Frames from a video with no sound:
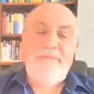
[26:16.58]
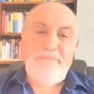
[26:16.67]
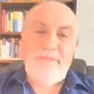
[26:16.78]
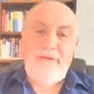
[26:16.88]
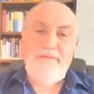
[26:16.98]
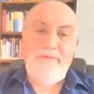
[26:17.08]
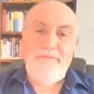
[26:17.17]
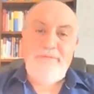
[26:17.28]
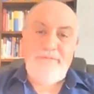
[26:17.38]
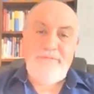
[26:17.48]
But if
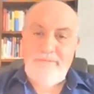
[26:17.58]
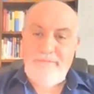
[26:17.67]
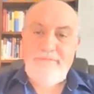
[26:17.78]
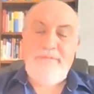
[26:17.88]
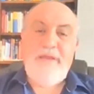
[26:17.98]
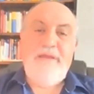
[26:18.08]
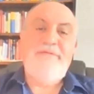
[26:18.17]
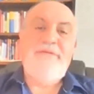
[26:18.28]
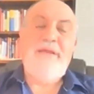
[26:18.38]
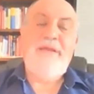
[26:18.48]
you
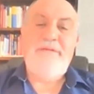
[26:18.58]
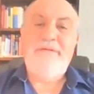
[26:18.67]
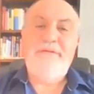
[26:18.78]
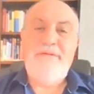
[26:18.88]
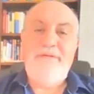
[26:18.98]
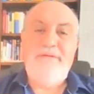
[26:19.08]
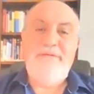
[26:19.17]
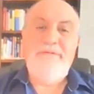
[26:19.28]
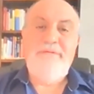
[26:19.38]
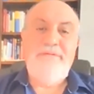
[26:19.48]
have debt,
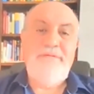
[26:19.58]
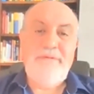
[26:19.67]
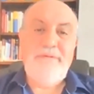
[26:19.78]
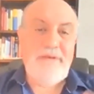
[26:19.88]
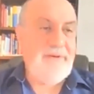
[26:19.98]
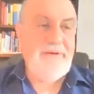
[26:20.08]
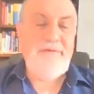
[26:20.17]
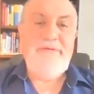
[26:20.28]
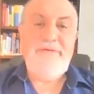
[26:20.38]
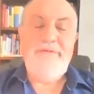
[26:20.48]
you're going to be
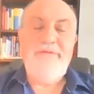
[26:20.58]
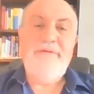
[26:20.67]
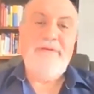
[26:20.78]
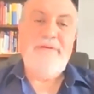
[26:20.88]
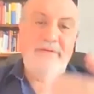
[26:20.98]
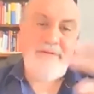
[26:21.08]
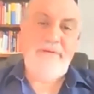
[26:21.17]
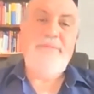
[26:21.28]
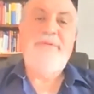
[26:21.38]
nervous. You're going to need to